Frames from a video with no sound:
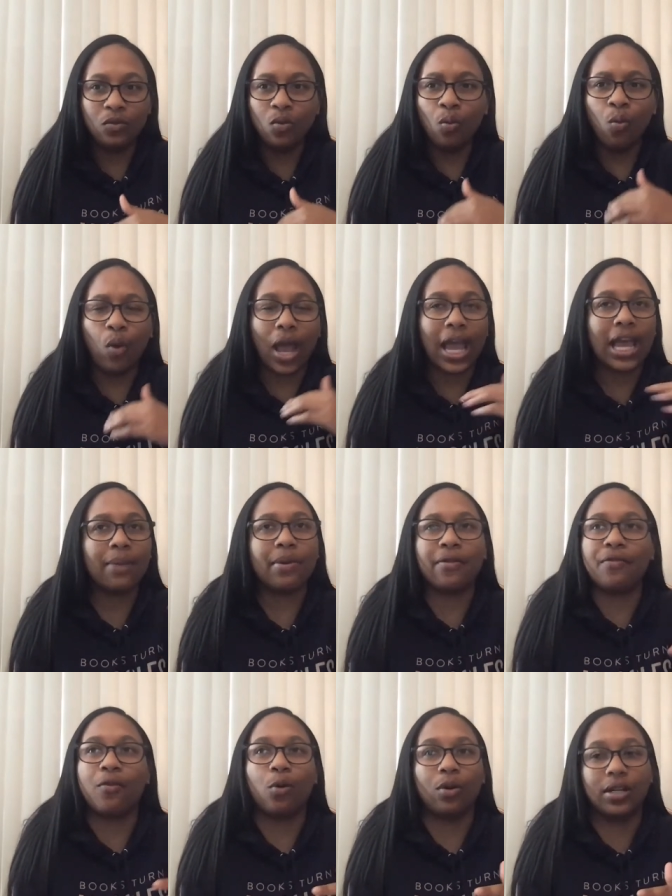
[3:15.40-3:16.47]
way
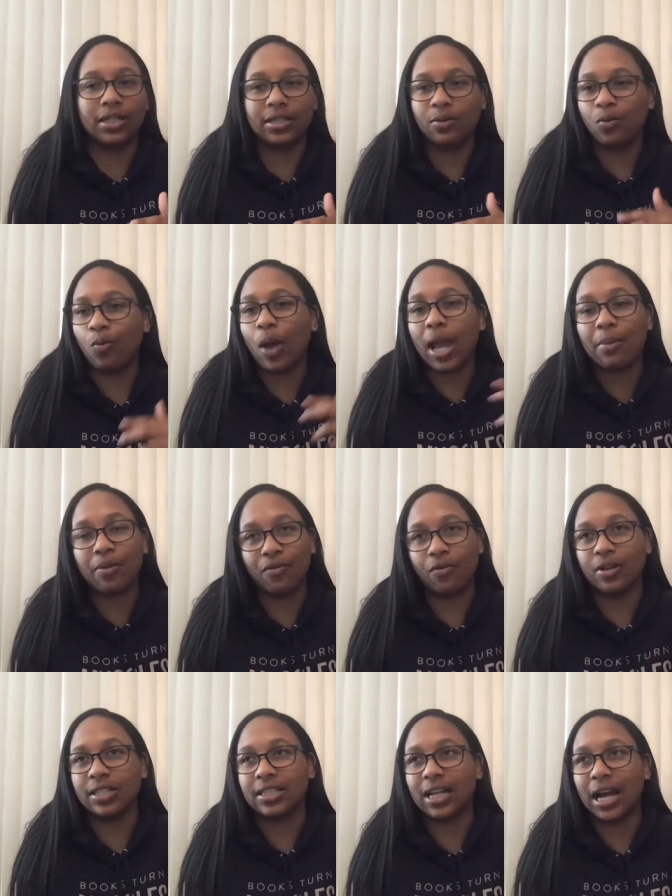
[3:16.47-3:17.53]
before it's way before
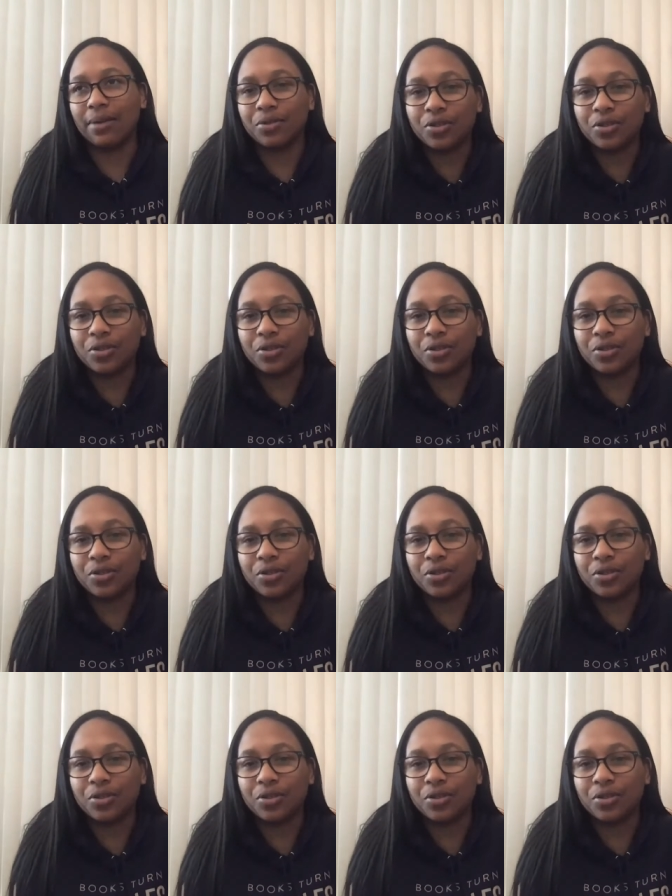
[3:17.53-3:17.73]
its time.